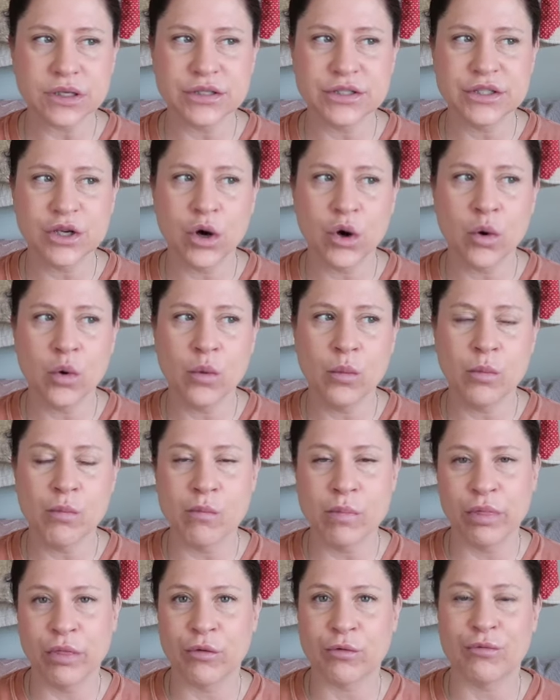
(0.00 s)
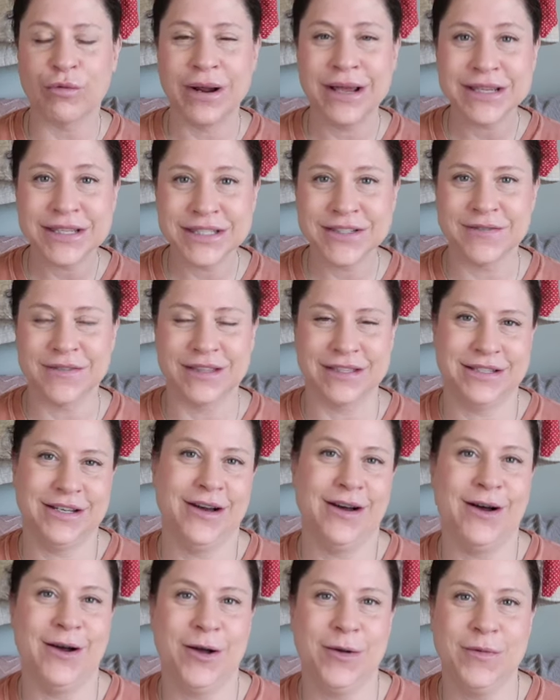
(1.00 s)
So the rest of the
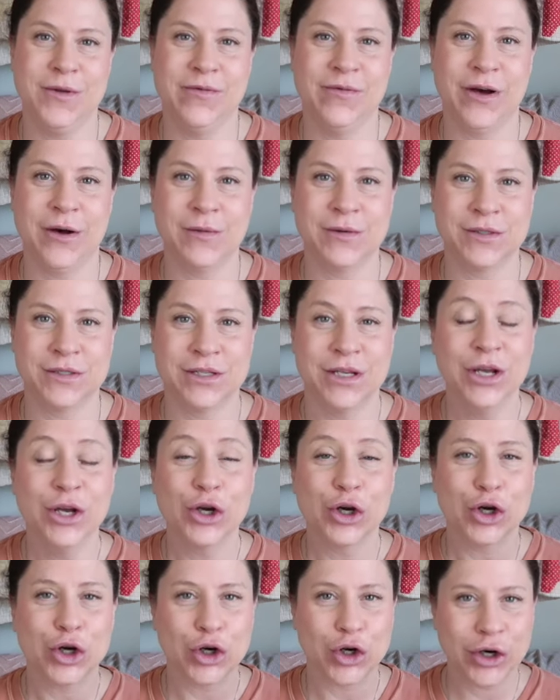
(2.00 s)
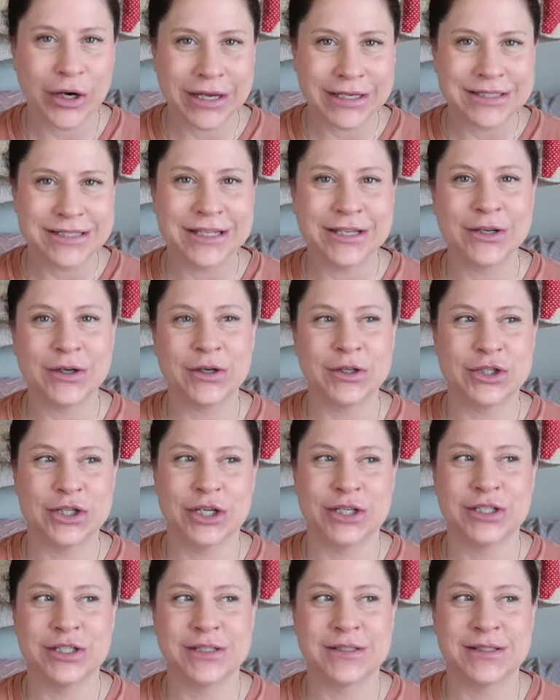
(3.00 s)
time, if I was correcting or
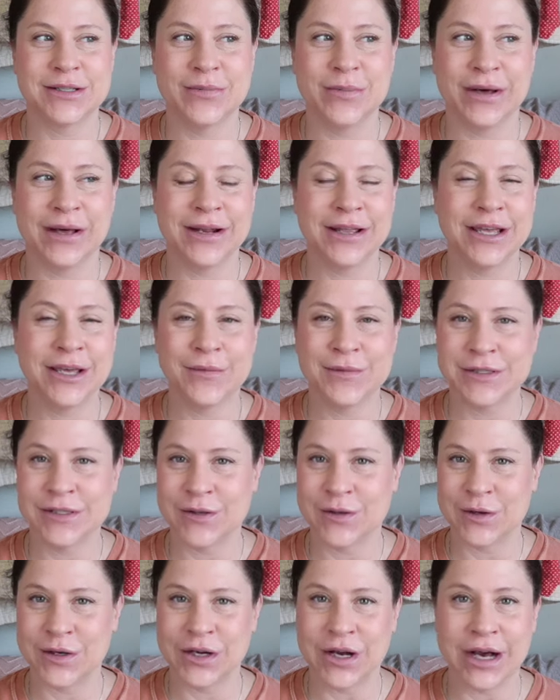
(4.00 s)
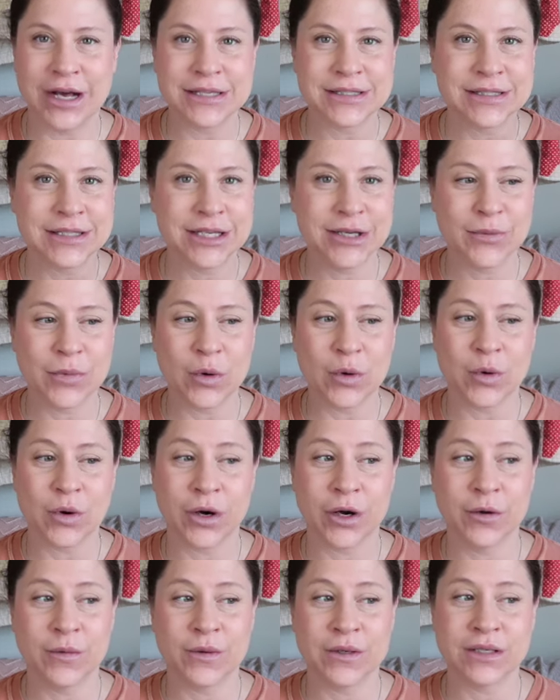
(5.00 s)
judging somebody, it was either gossip
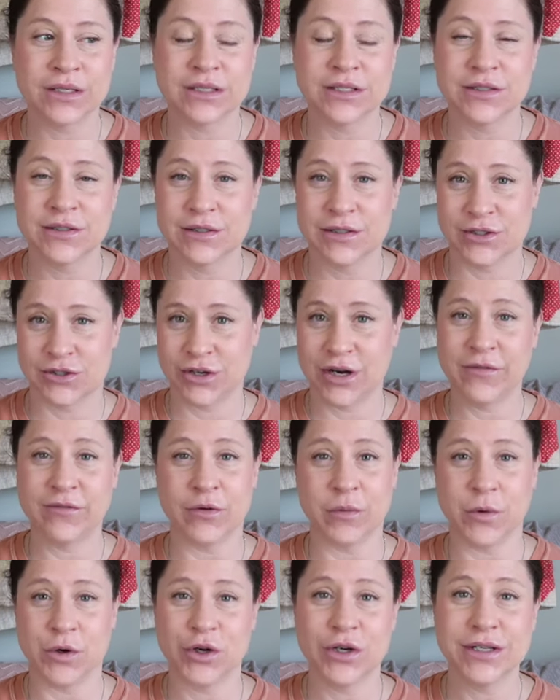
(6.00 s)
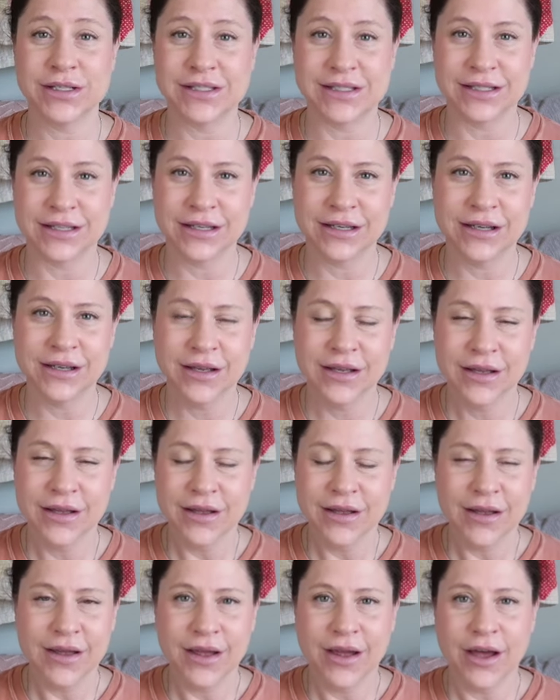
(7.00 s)
or it was straight from Chrissy,
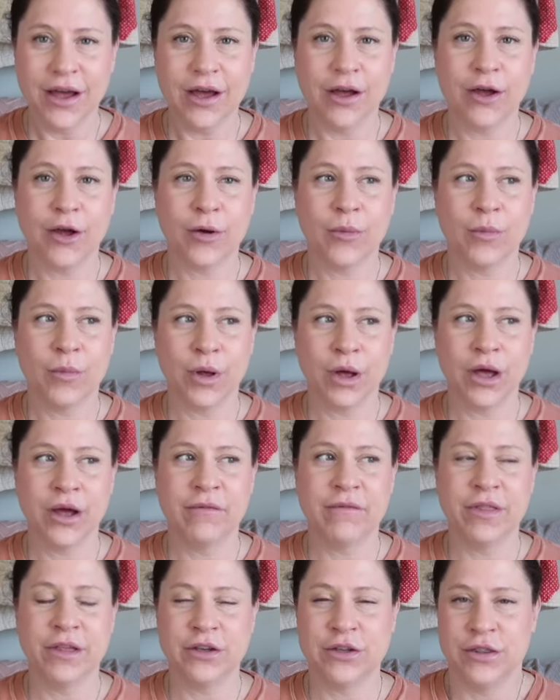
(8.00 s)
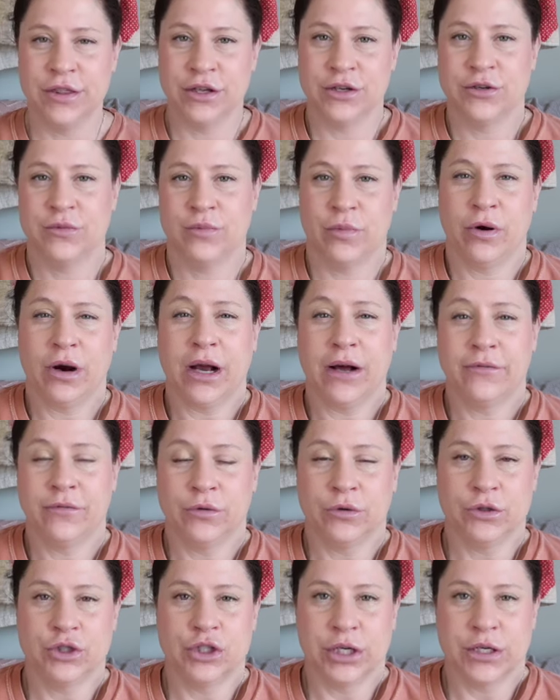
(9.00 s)
um, of the, the
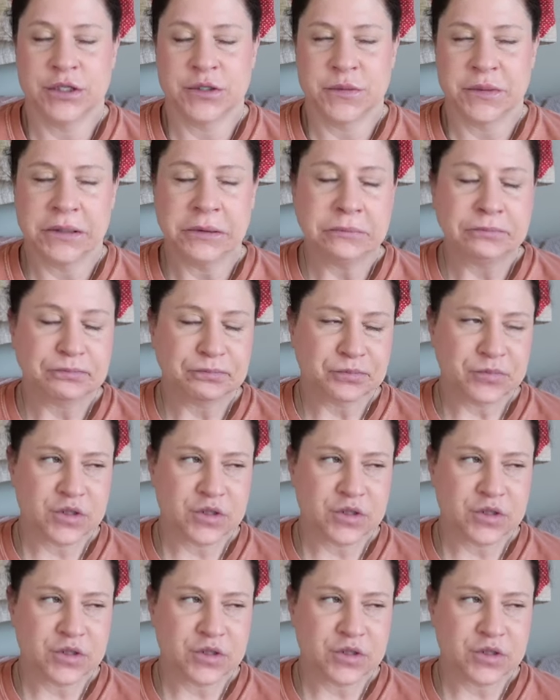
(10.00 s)
prideful judgment.